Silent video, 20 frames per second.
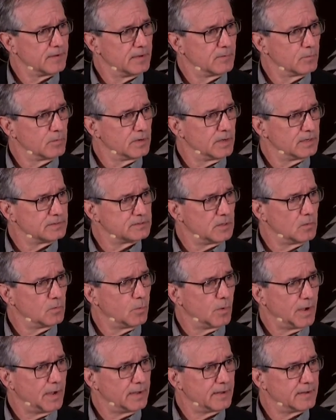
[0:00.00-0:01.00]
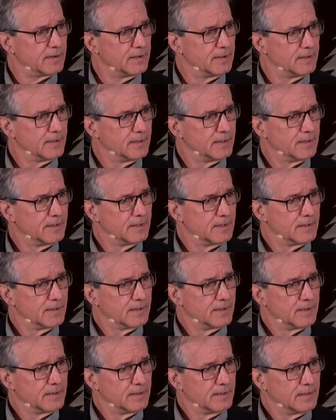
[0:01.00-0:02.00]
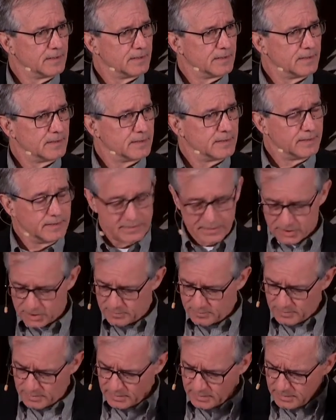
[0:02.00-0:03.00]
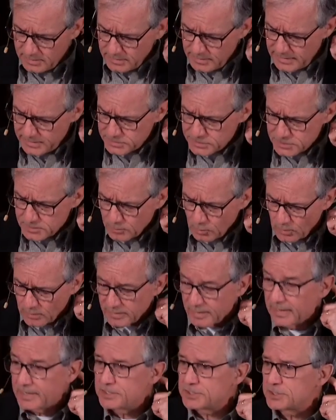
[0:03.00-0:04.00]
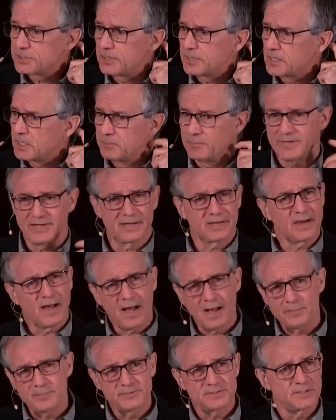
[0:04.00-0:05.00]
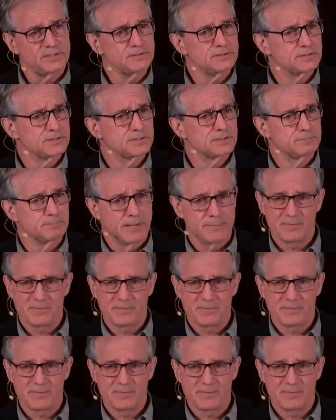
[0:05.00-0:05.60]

And we're not told why. It could be insubordination. It could be incompetence.